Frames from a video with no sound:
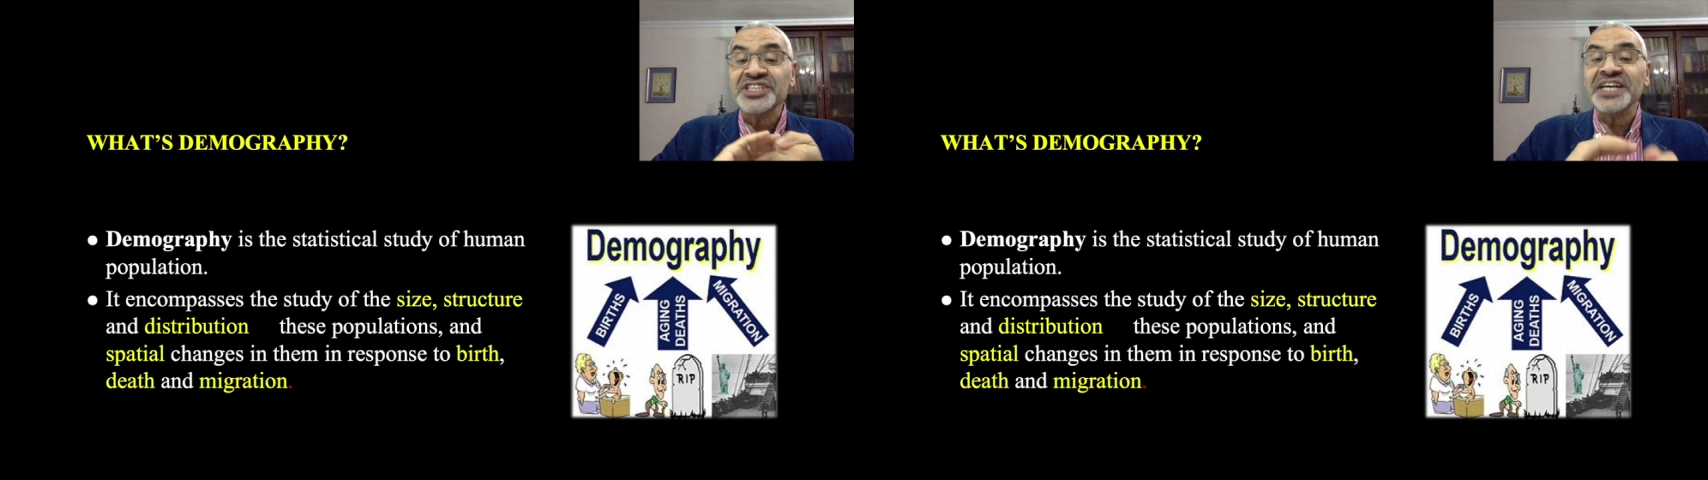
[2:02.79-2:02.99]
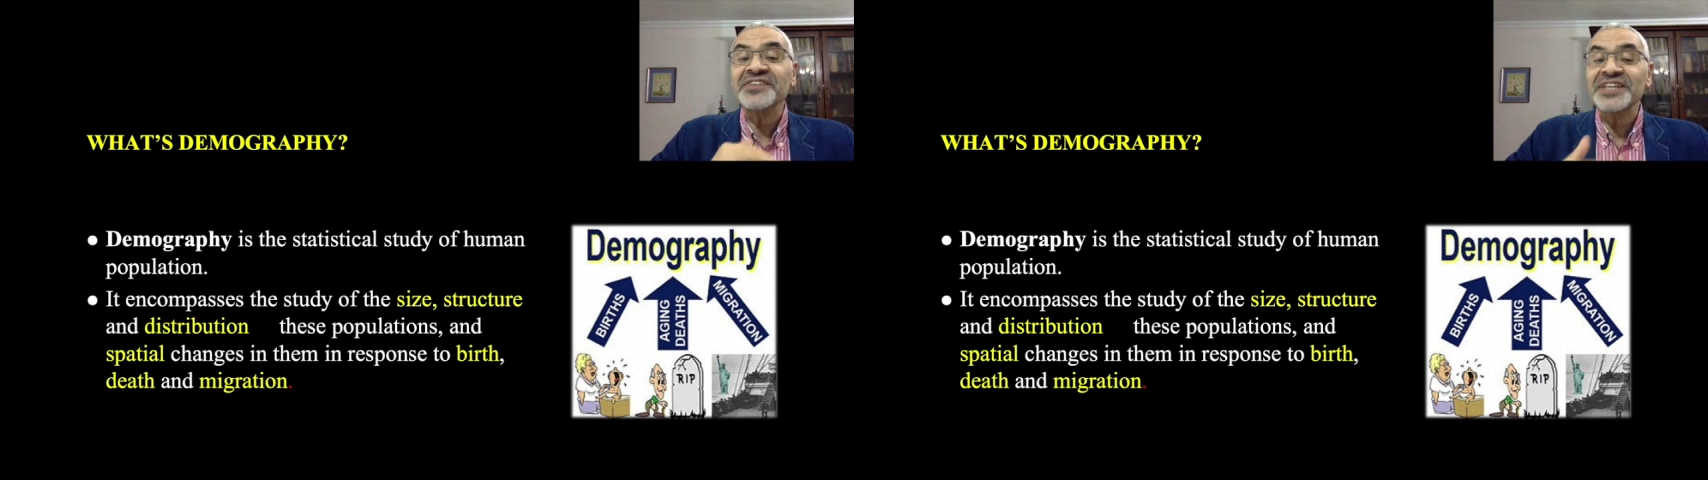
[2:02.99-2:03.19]

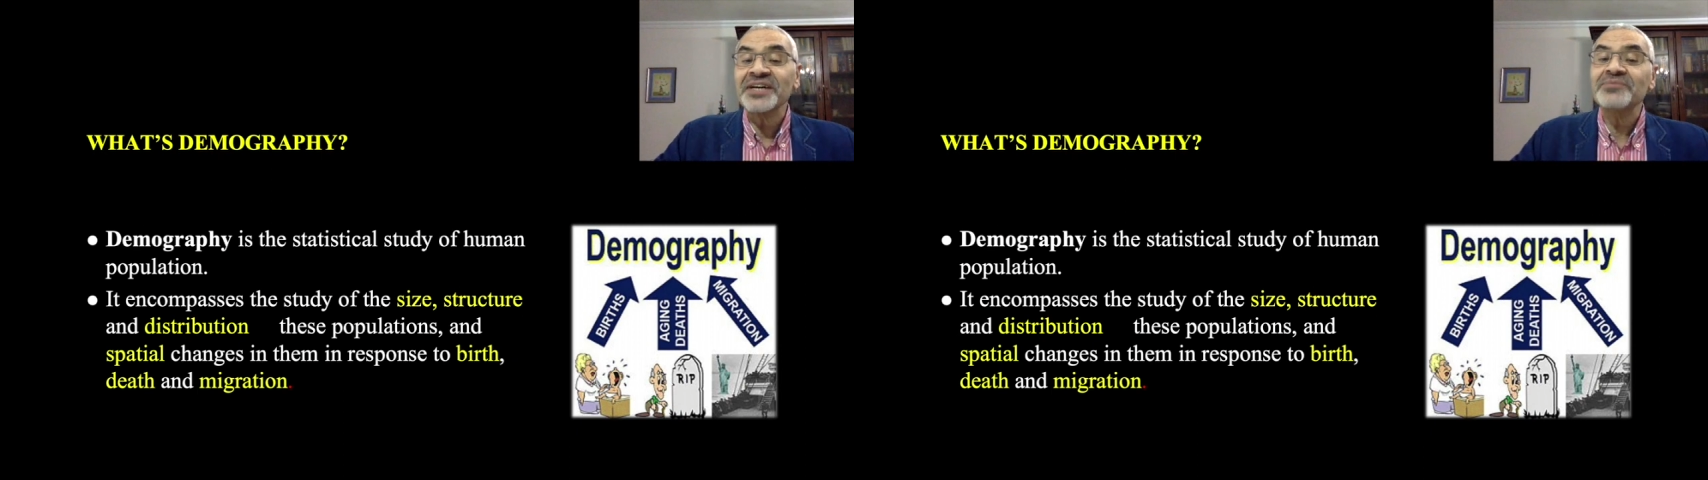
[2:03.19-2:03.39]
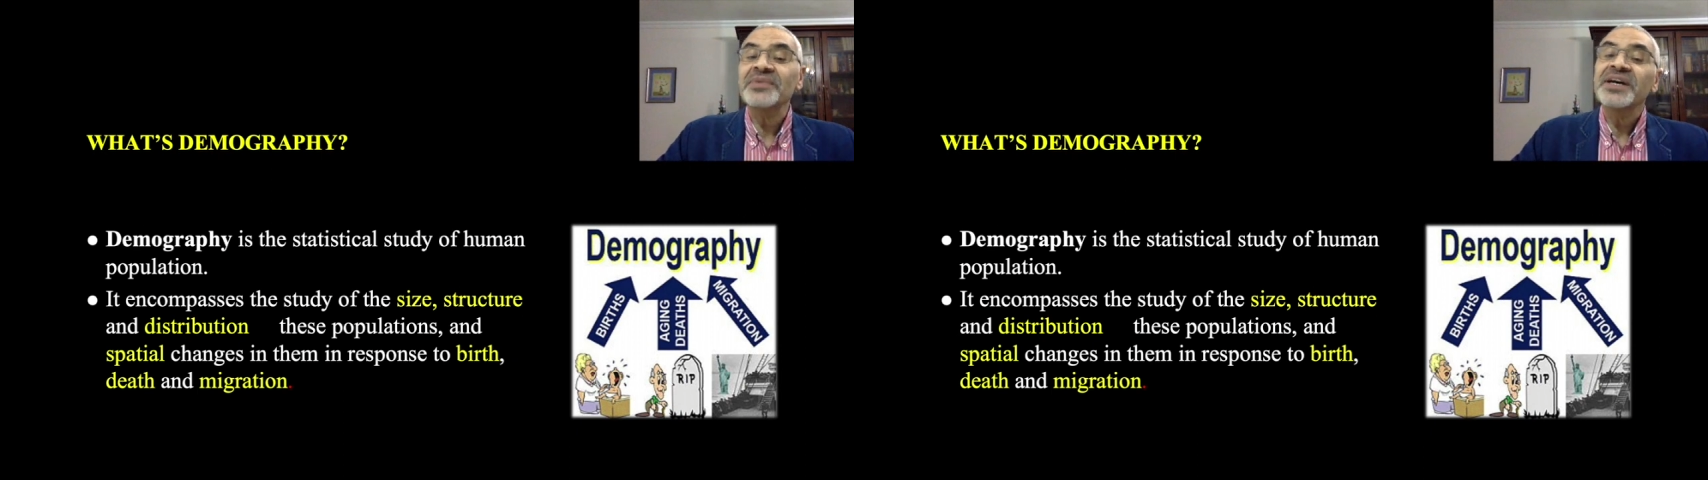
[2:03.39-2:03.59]
in
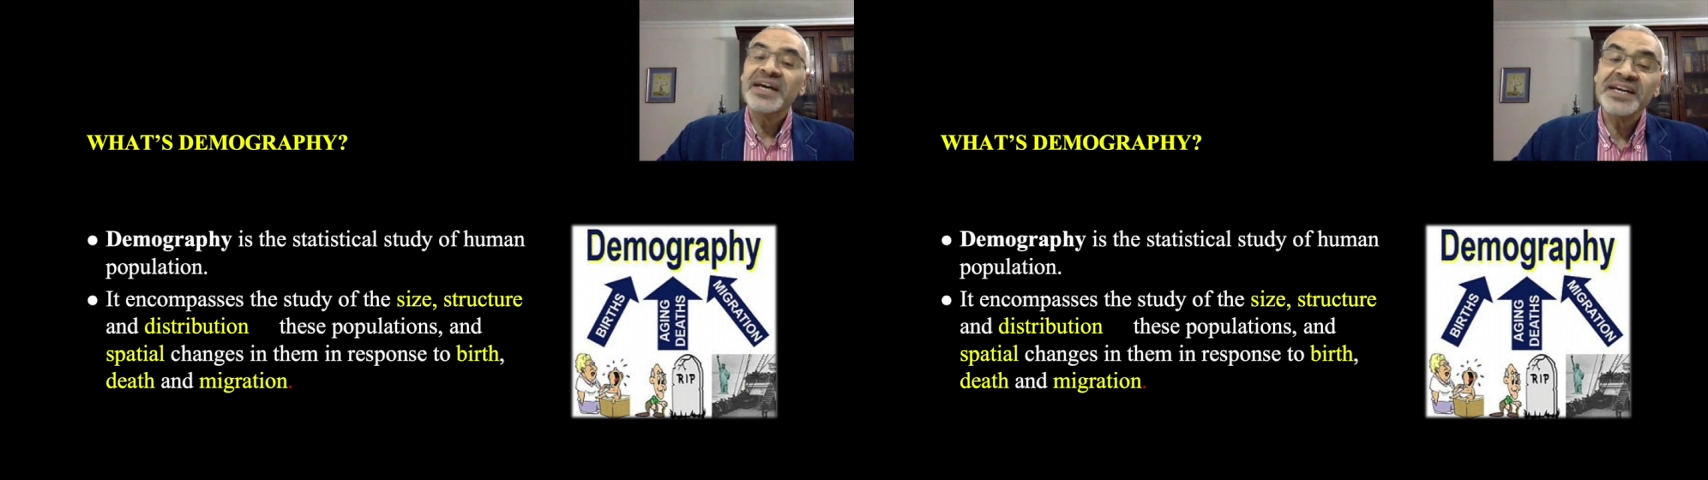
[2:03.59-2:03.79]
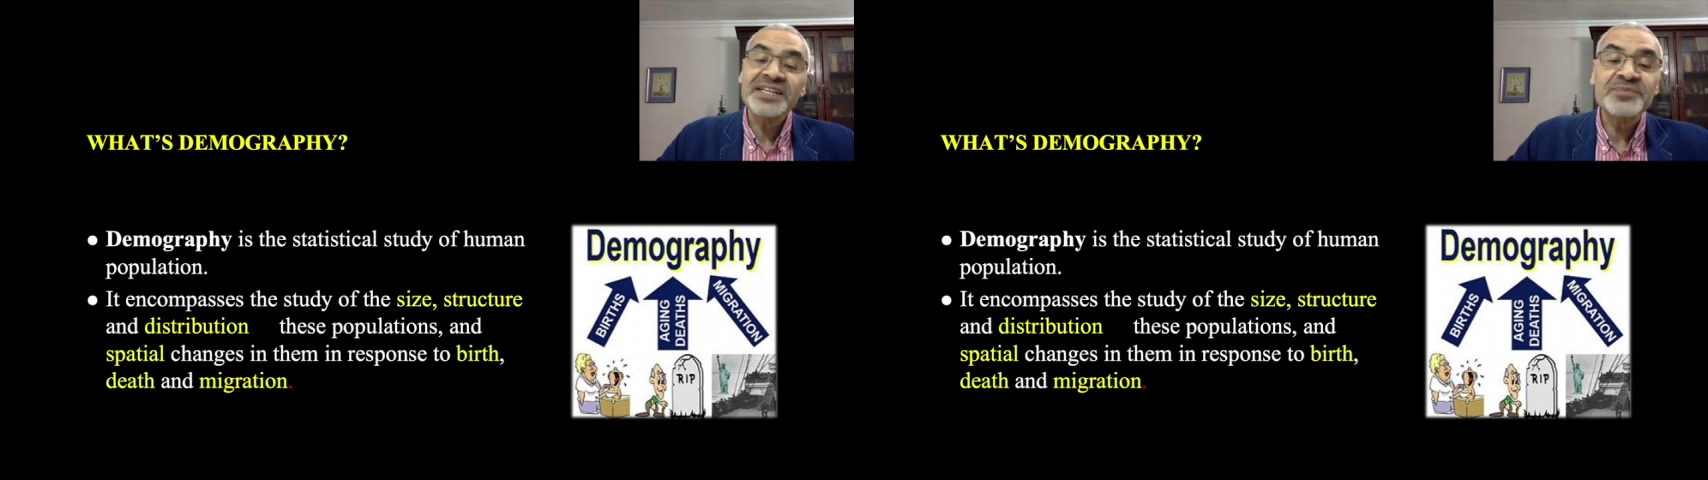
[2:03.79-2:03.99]
them
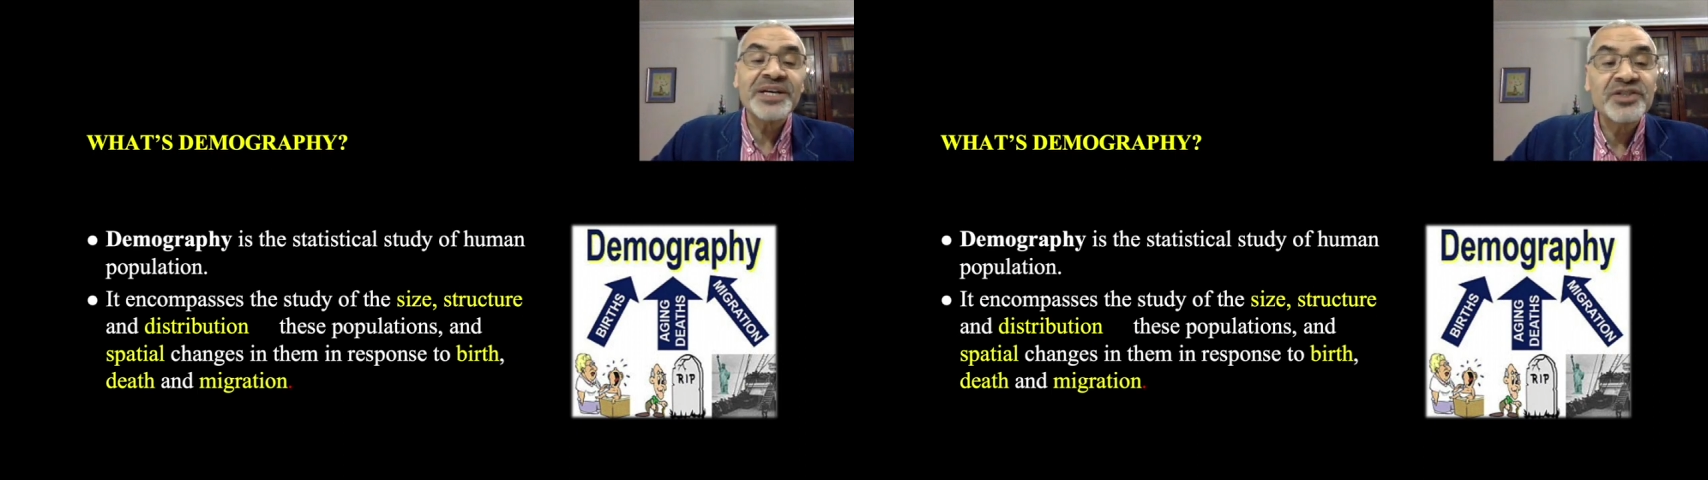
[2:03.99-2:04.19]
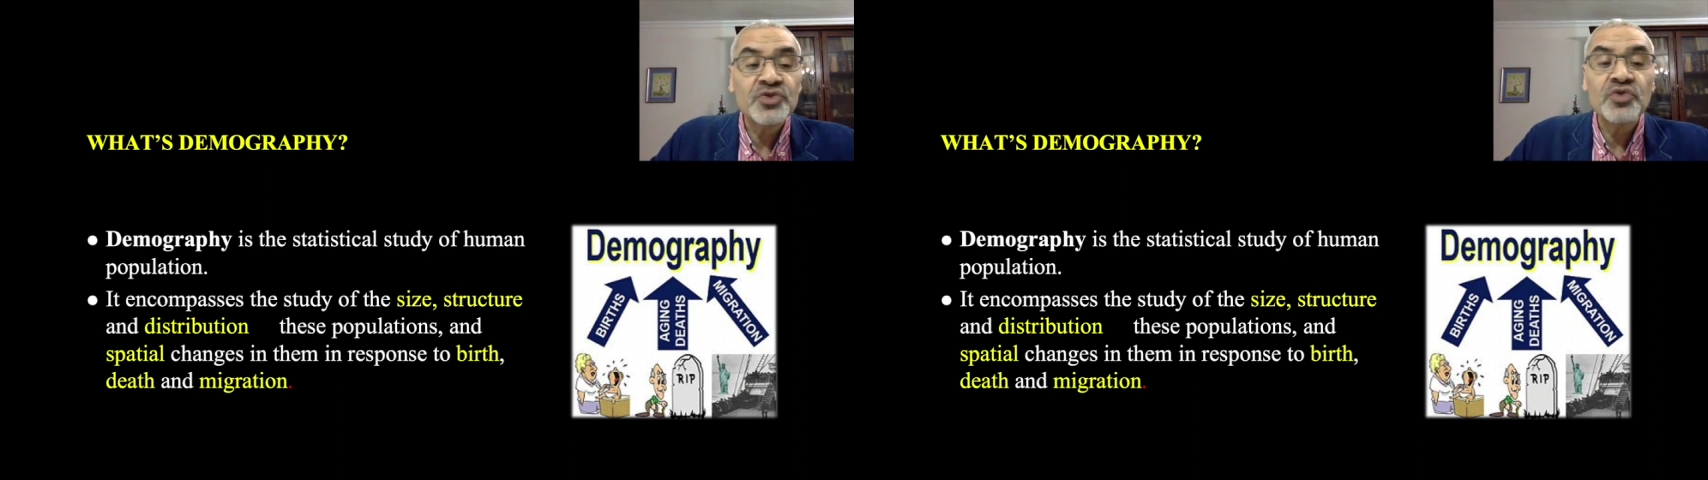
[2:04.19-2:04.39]
in
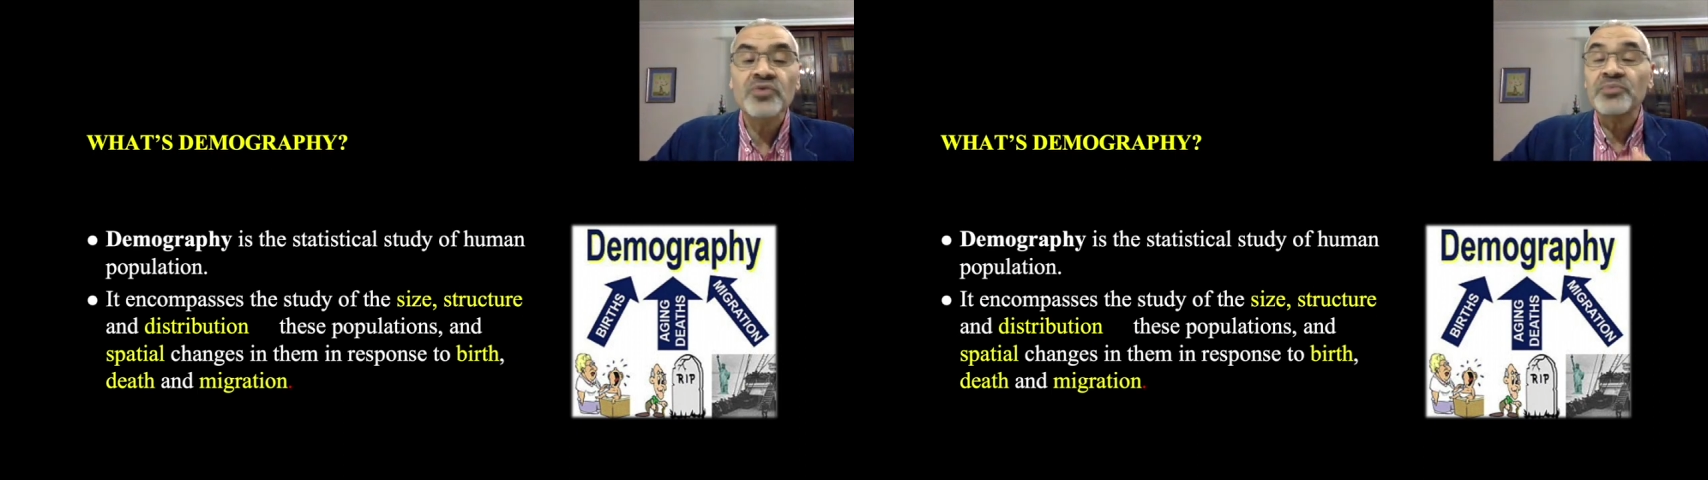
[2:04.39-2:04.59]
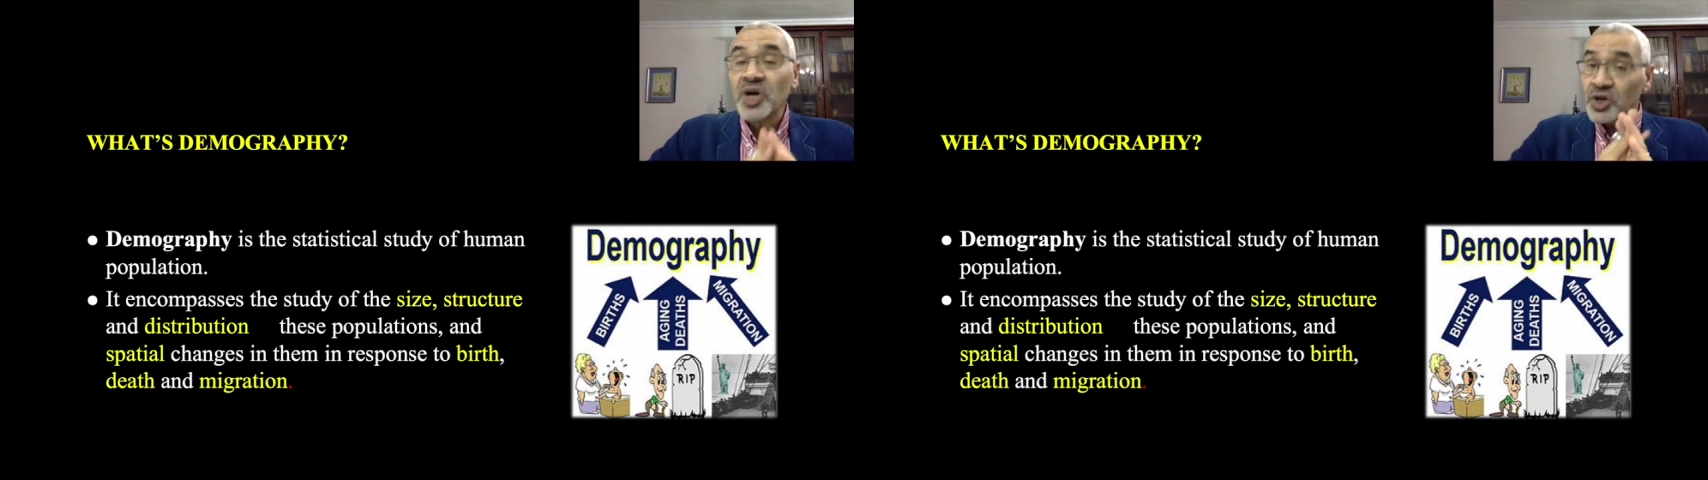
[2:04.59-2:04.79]
respect to
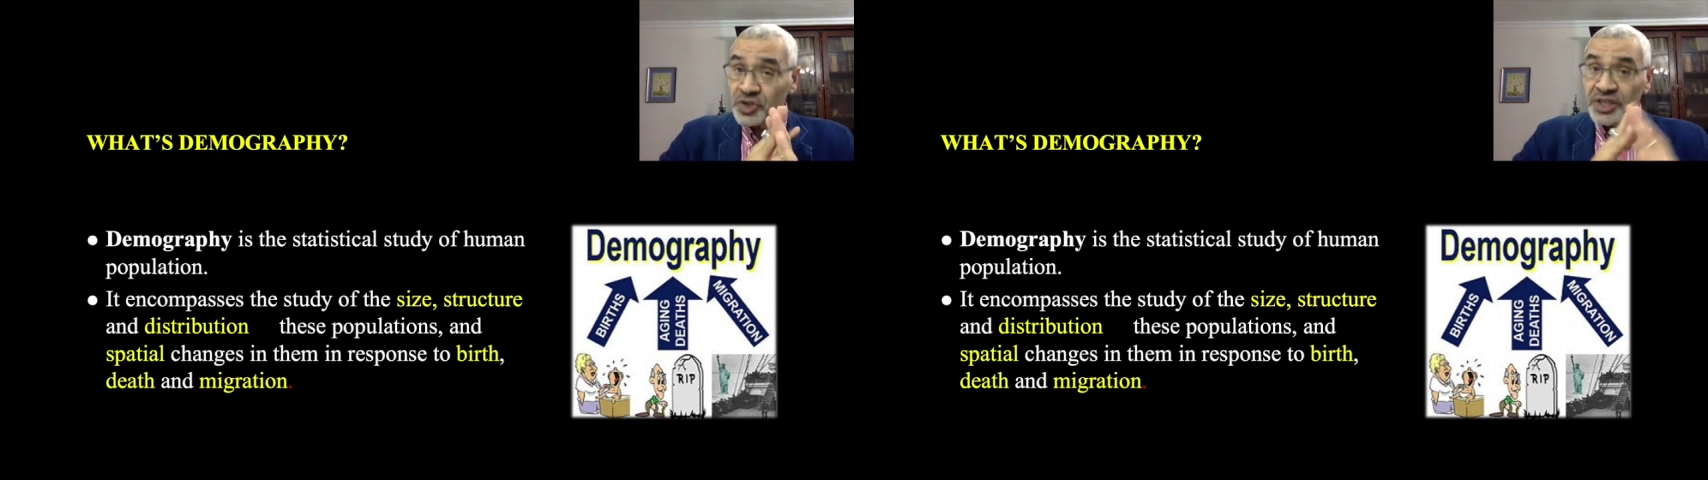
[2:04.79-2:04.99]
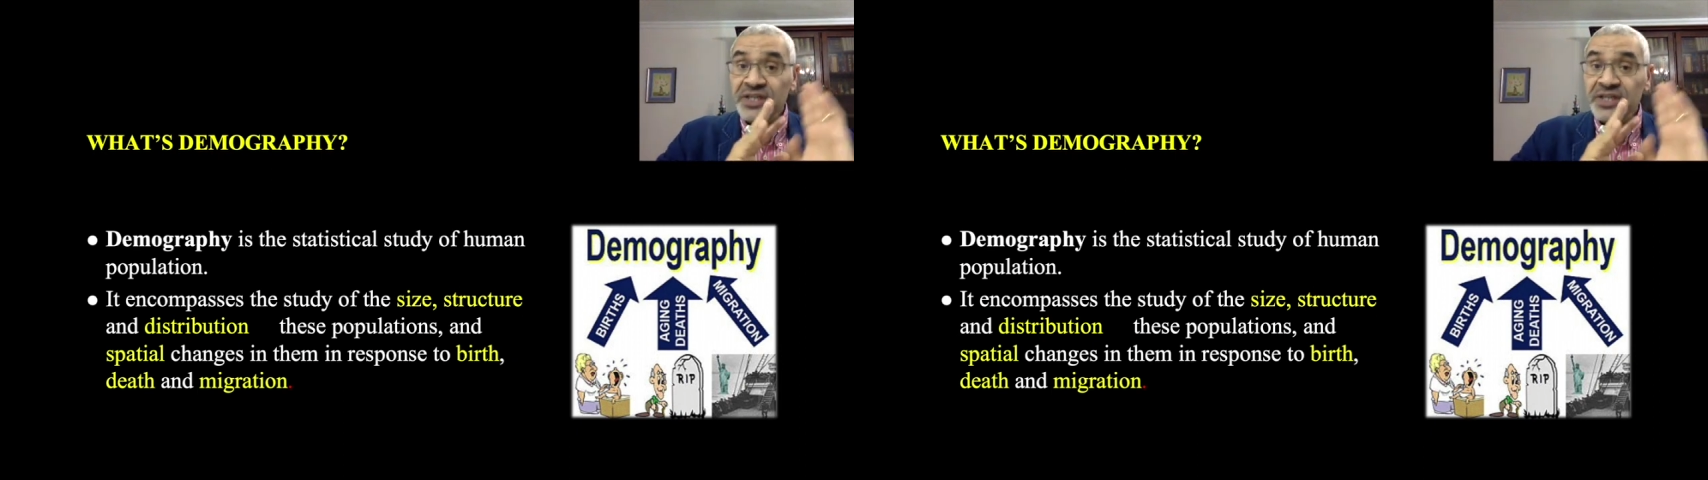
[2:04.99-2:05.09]
birth,